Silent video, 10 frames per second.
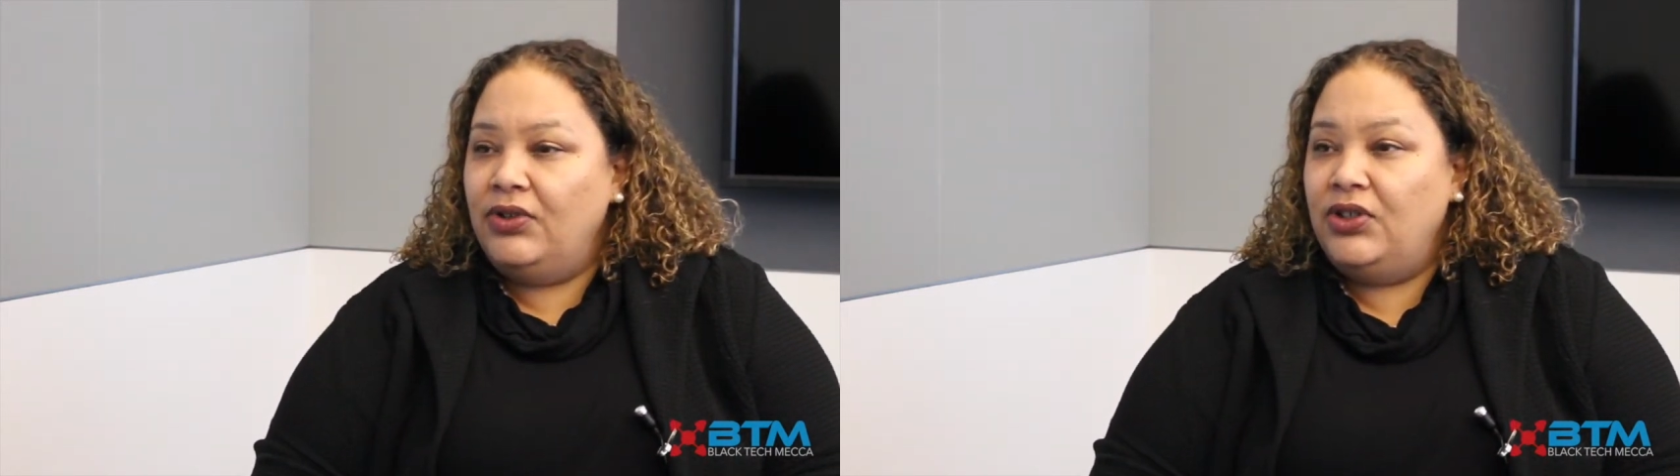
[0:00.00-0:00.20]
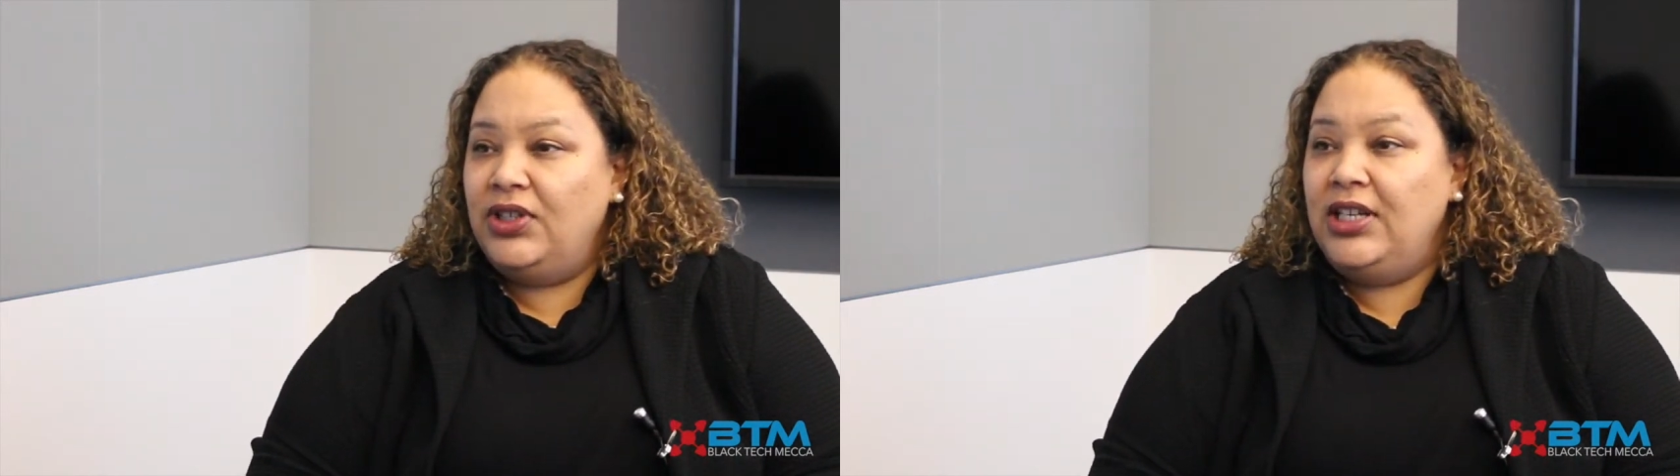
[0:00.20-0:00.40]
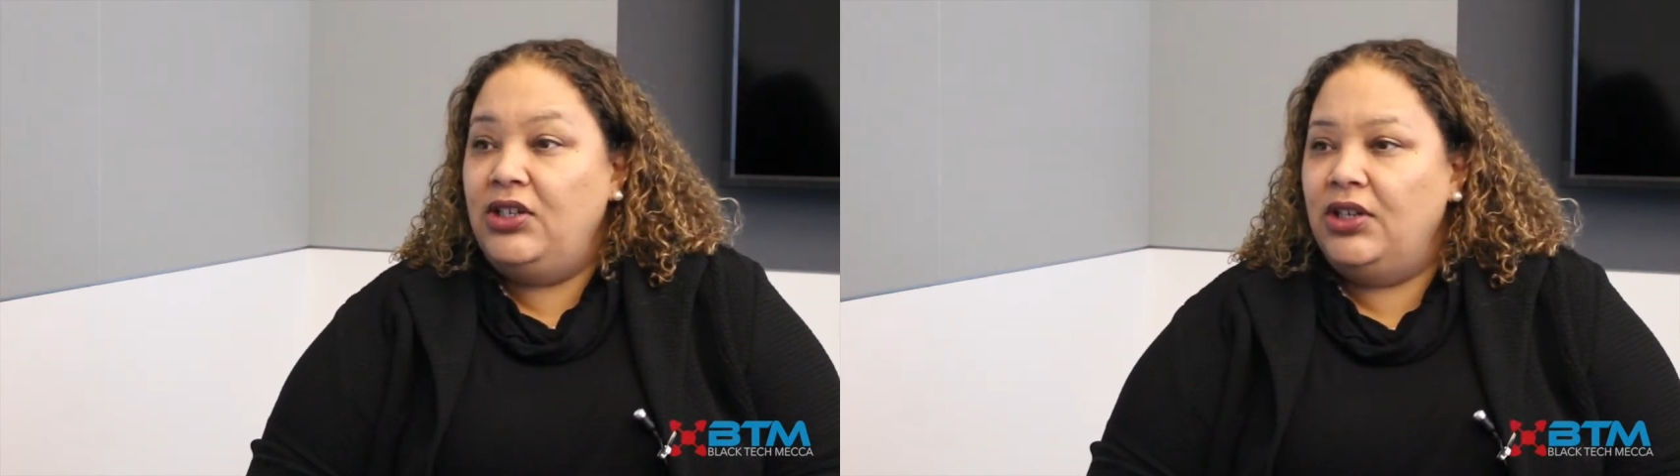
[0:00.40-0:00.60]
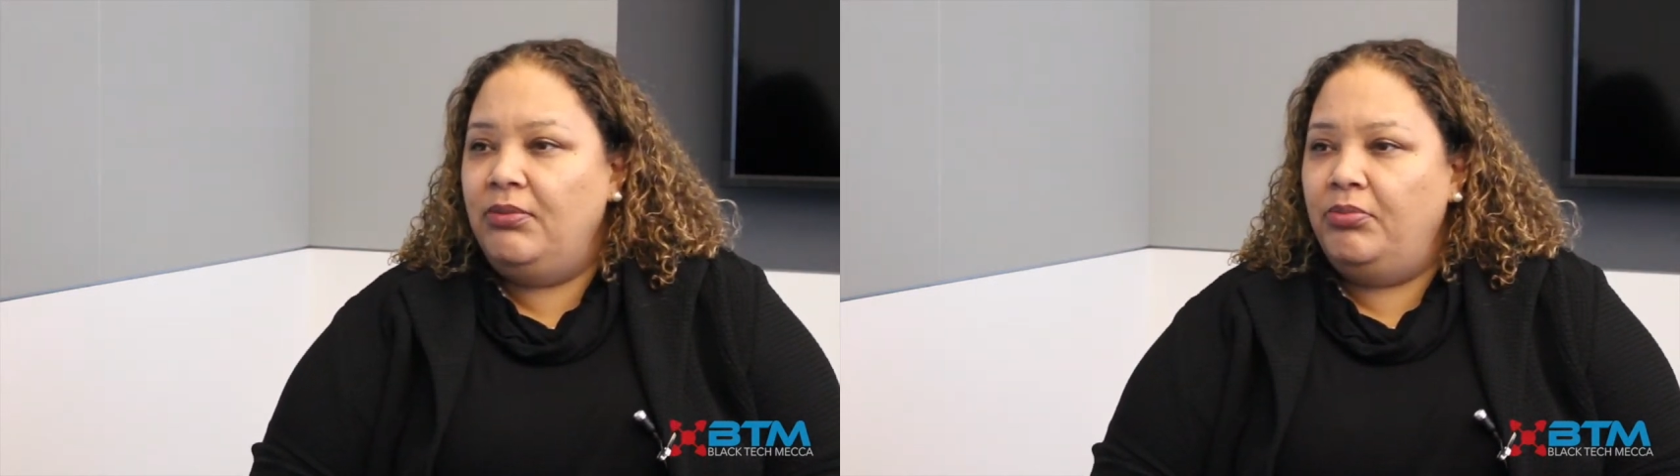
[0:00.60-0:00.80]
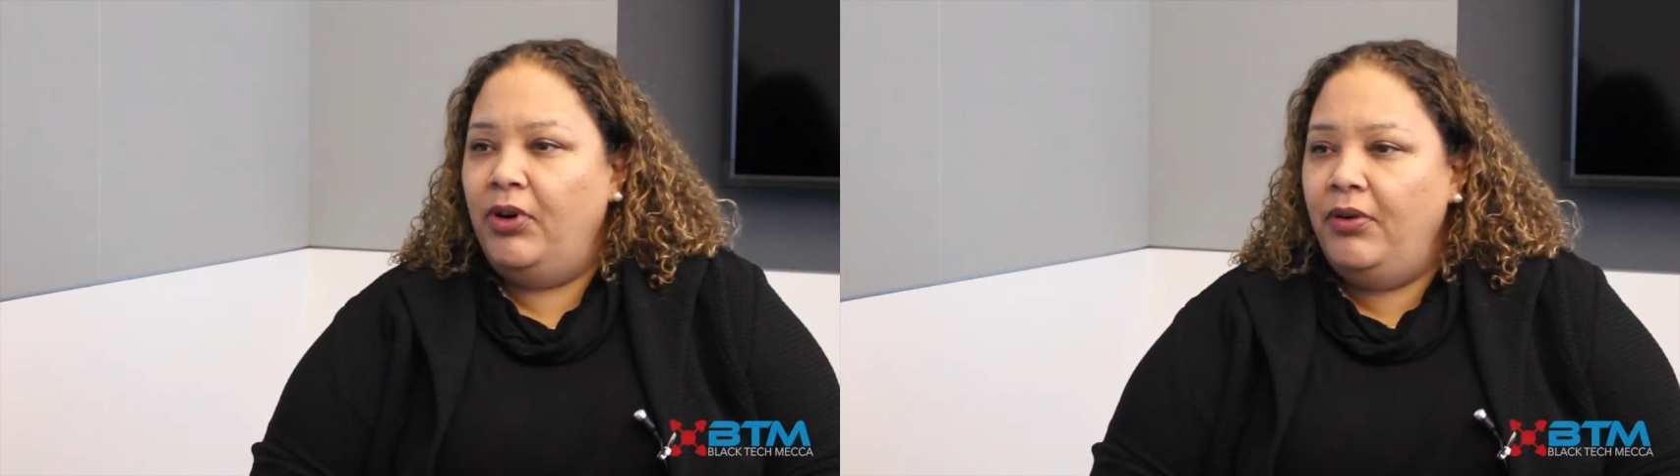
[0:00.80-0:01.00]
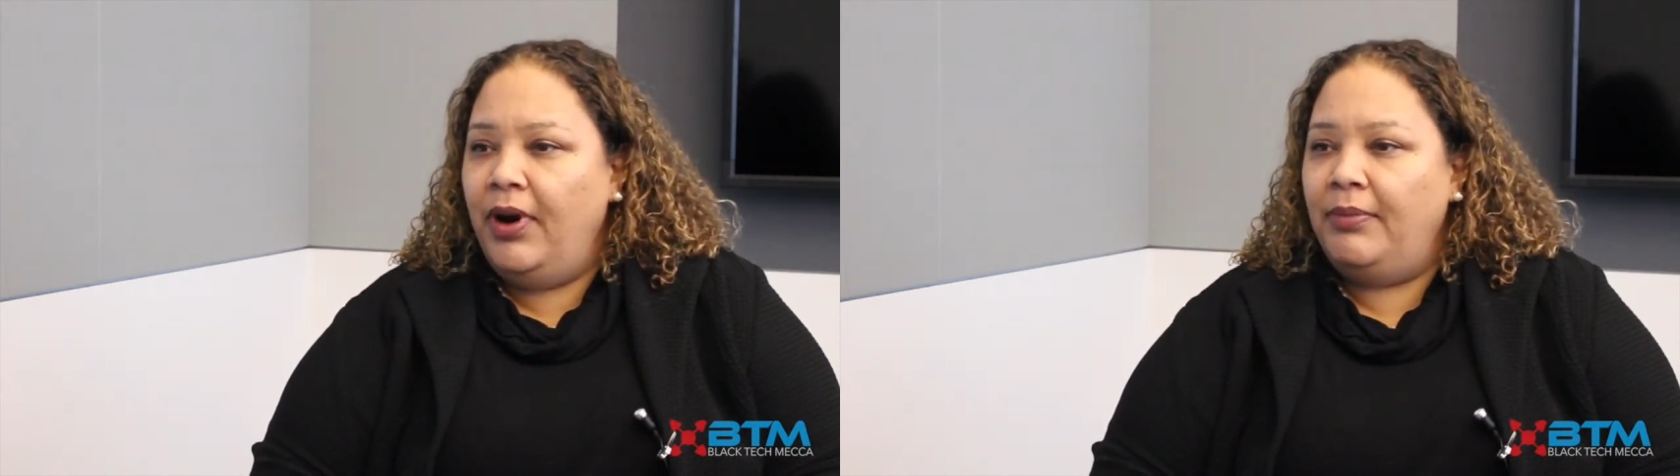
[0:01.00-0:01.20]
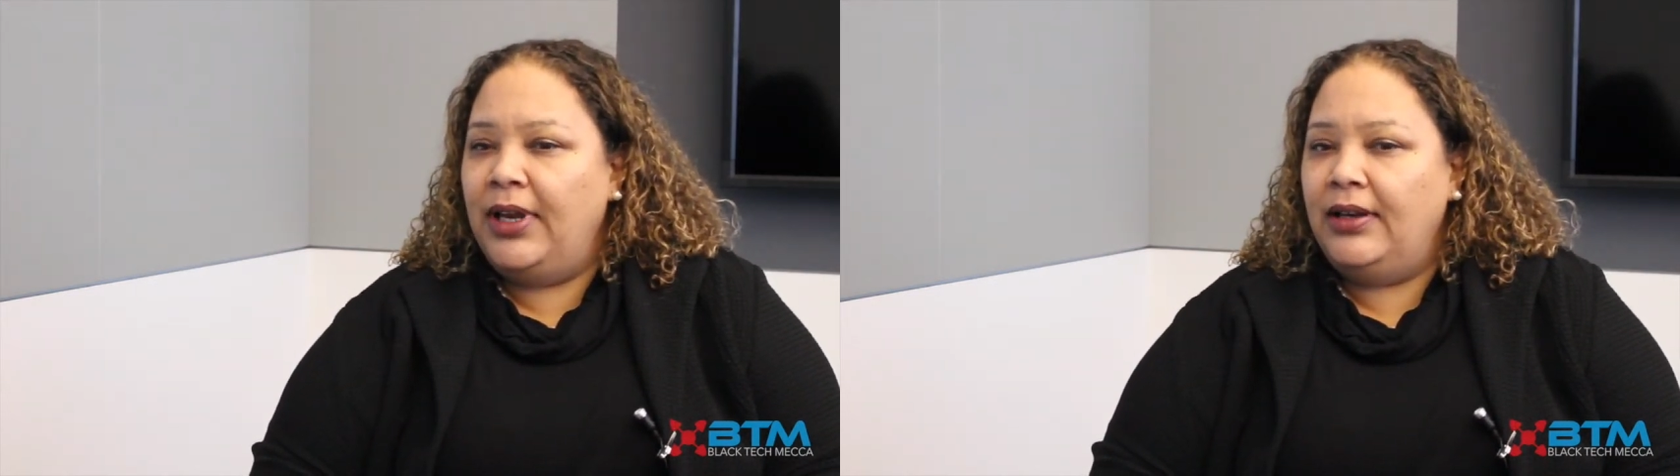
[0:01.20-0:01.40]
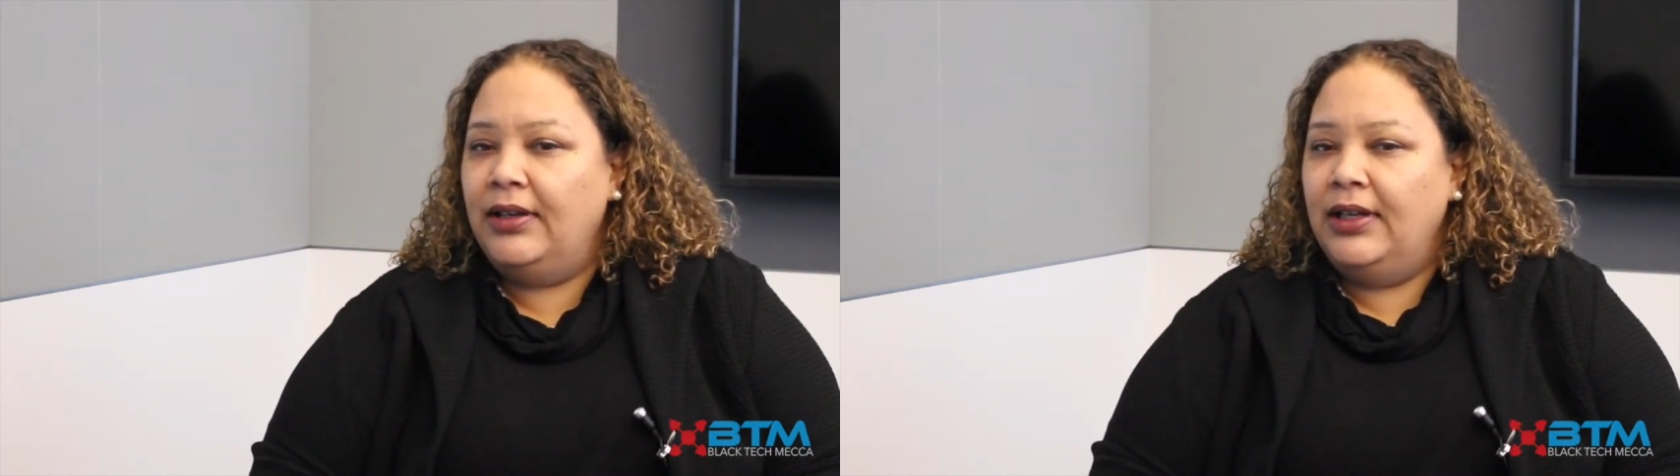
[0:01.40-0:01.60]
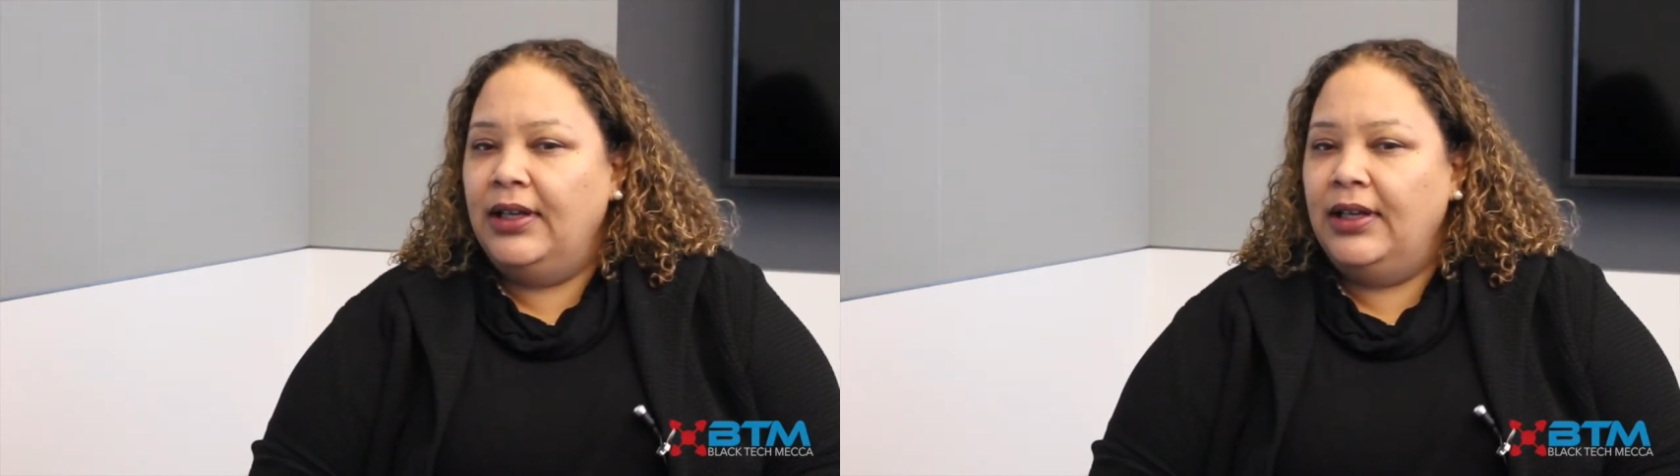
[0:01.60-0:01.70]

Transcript: just teaching programming,